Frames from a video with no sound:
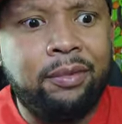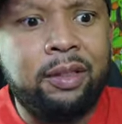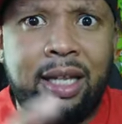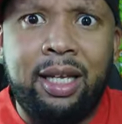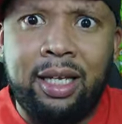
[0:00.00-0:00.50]

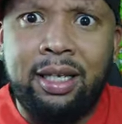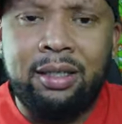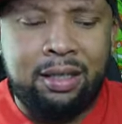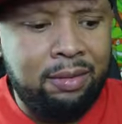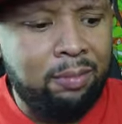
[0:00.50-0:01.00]
The thing
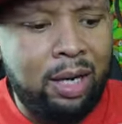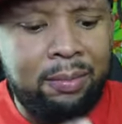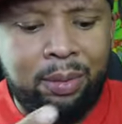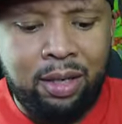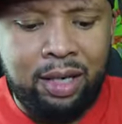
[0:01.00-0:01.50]
is,
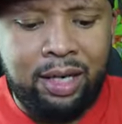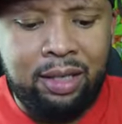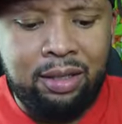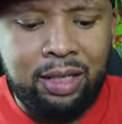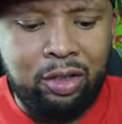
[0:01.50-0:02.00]
Brock
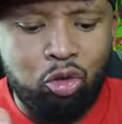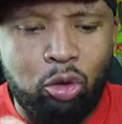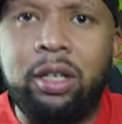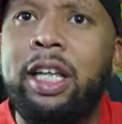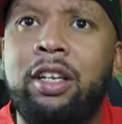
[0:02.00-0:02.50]
Purdy does
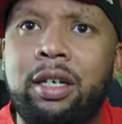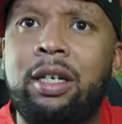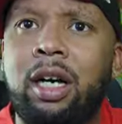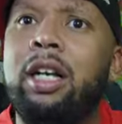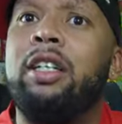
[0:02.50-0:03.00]
really
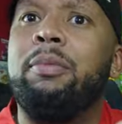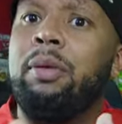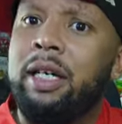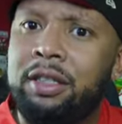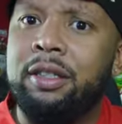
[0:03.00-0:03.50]
good under
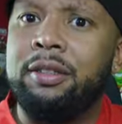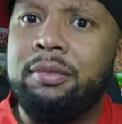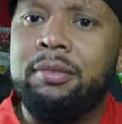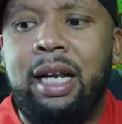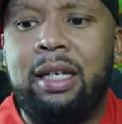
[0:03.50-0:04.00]

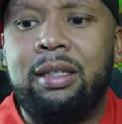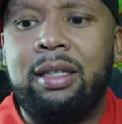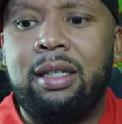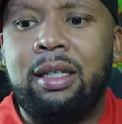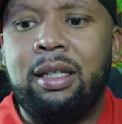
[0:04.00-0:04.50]
pressure.
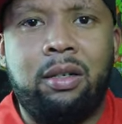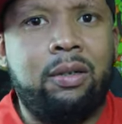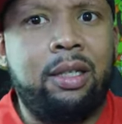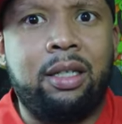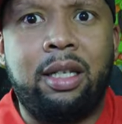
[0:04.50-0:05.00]
And
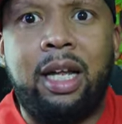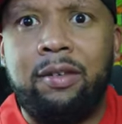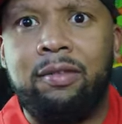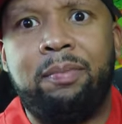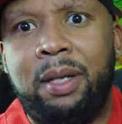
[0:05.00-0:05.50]
little does a
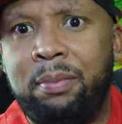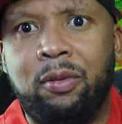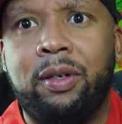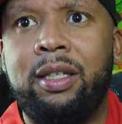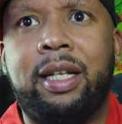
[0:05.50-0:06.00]
lot of
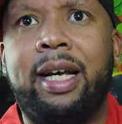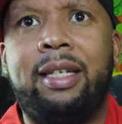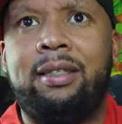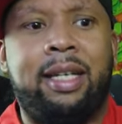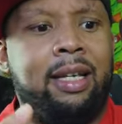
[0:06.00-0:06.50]
people
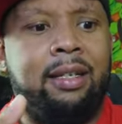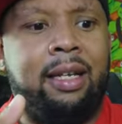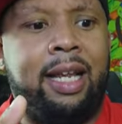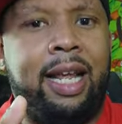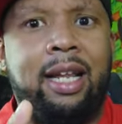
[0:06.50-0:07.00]
realize that
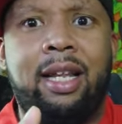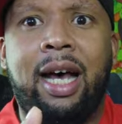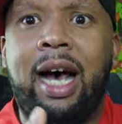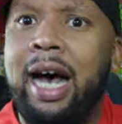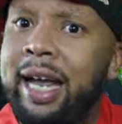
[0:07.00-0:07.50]
he had
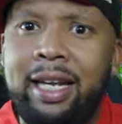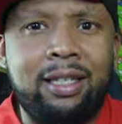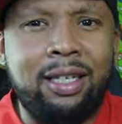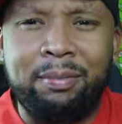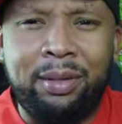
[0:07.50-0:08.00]
the
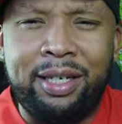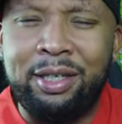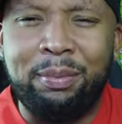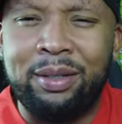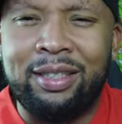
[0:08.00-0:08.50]
highest
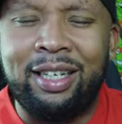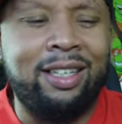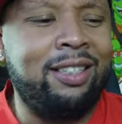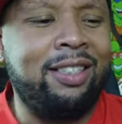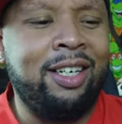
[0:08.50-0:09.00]
completion
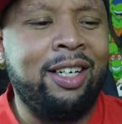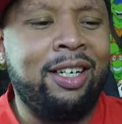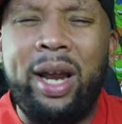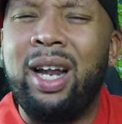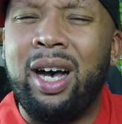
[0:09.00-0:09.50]
percentage
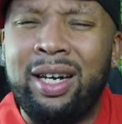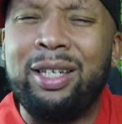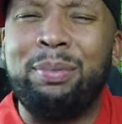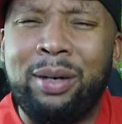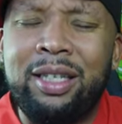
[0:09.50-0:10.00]
when
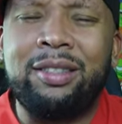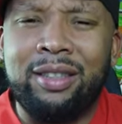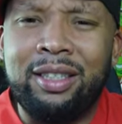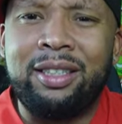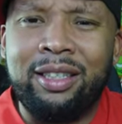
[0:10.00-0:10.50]
under
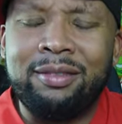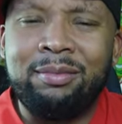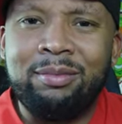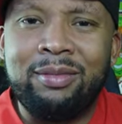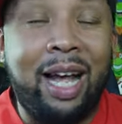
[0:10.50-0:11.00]
pressure this year
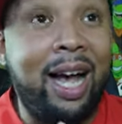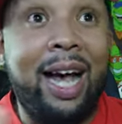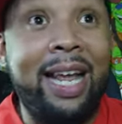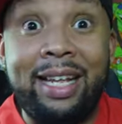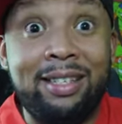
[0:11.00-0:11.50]
the
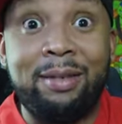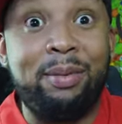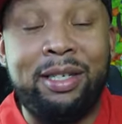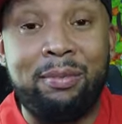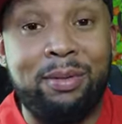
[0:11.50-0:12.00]
highest
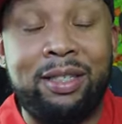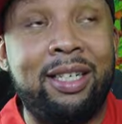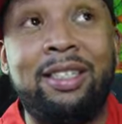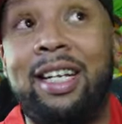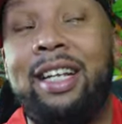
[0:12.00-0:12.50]
completion
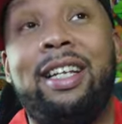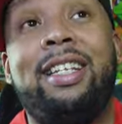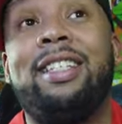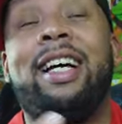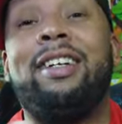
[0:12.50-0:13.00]
percentage in
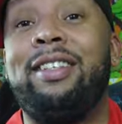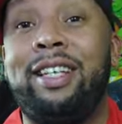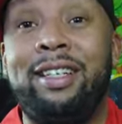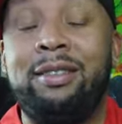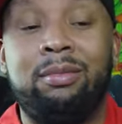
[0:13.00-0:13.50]
the entire
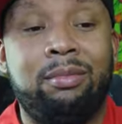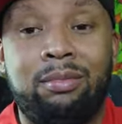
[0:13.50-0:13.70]
league.